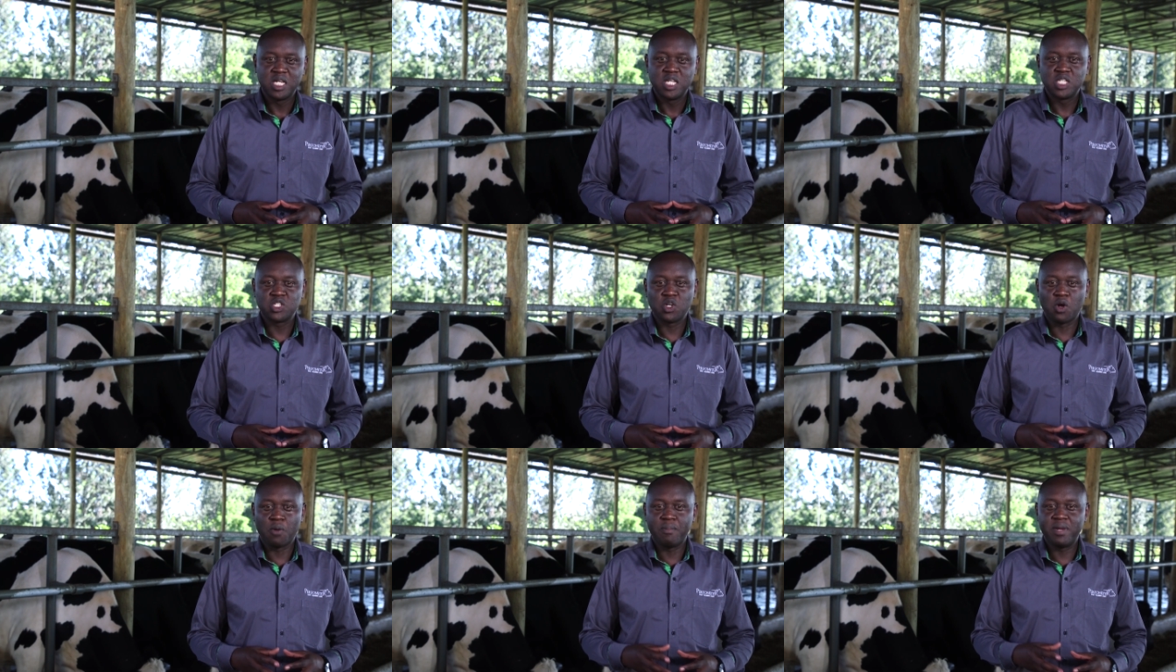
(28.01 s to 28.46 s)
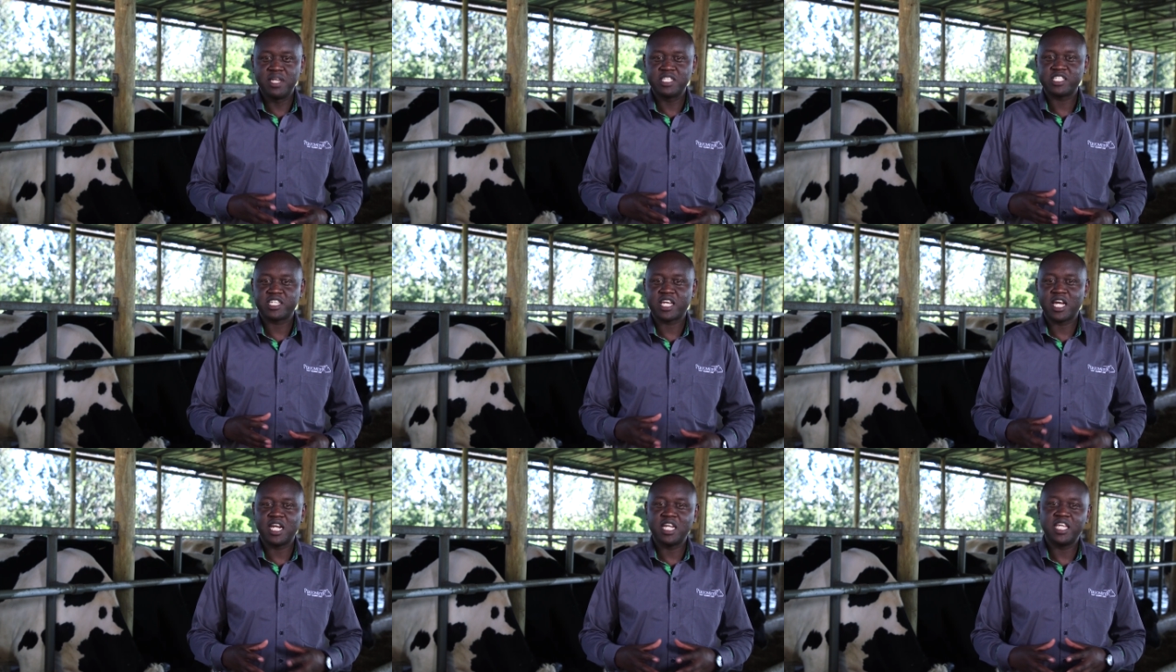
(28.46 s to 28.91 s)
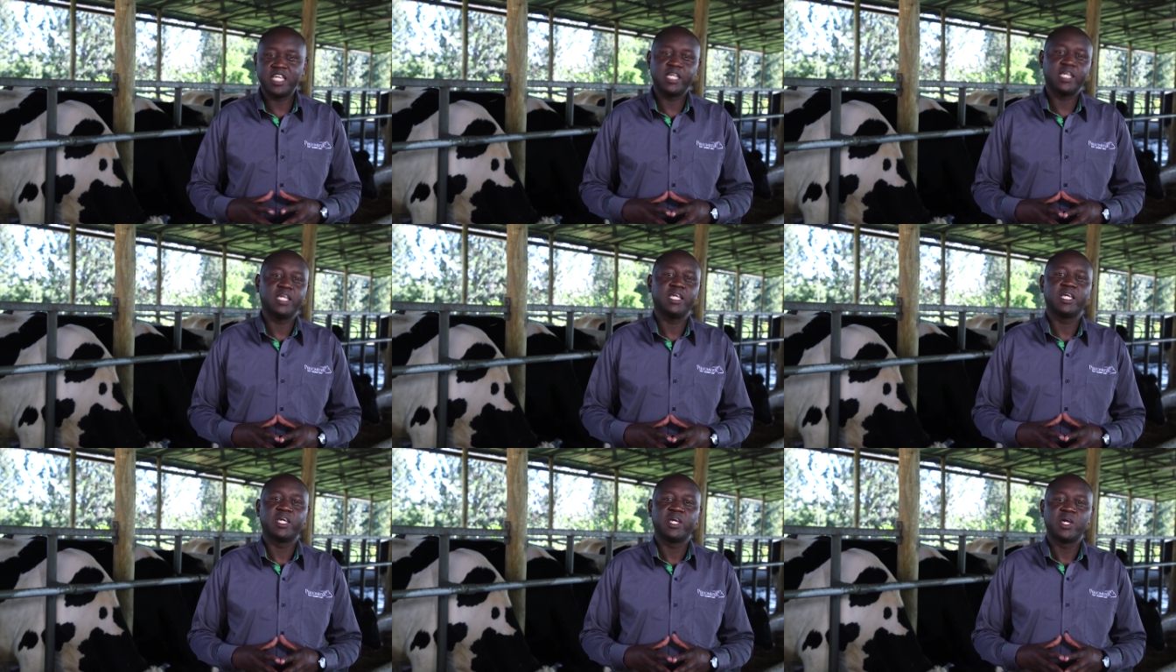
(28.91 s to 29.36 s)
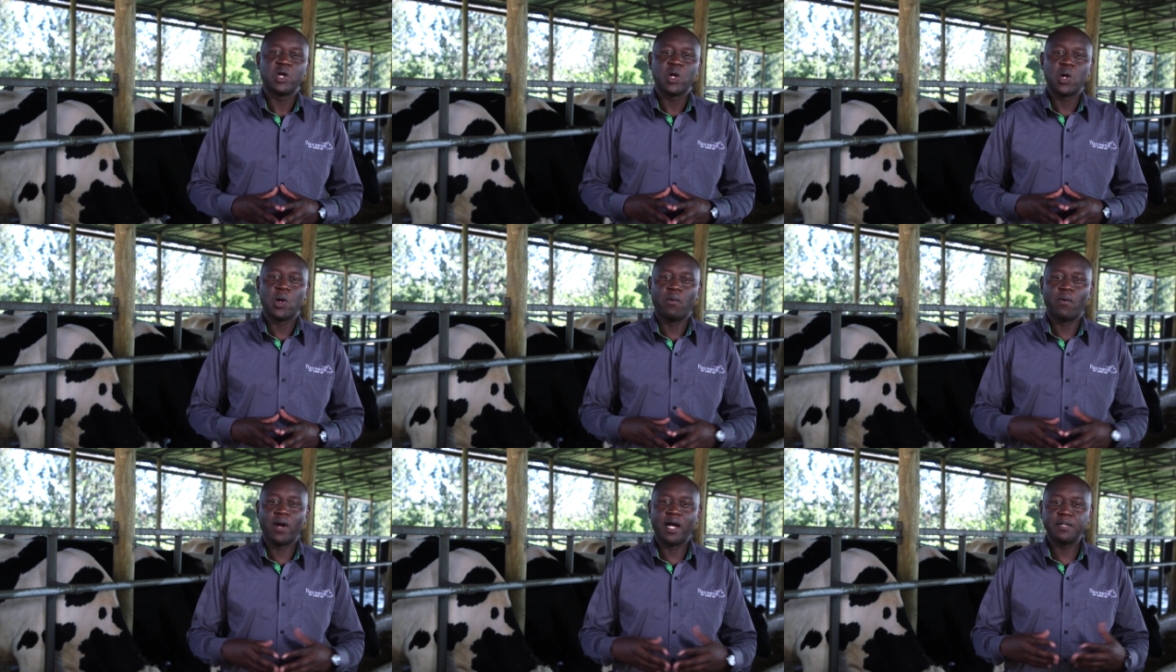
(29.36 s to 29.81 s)
So basically,
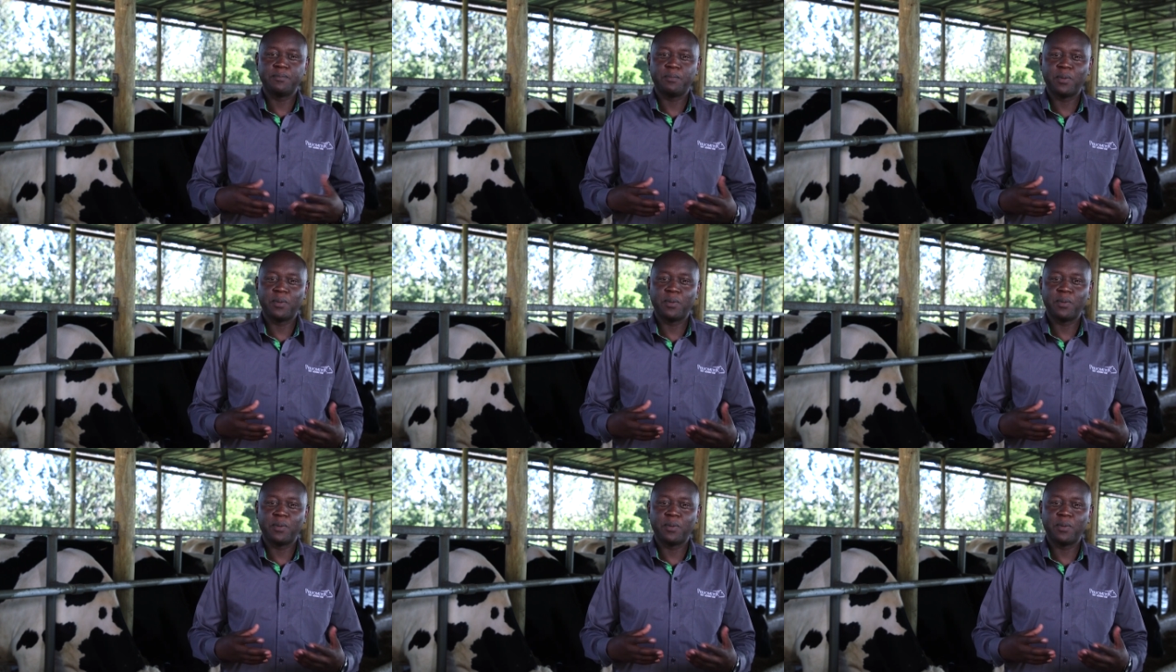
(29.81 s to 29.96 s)
one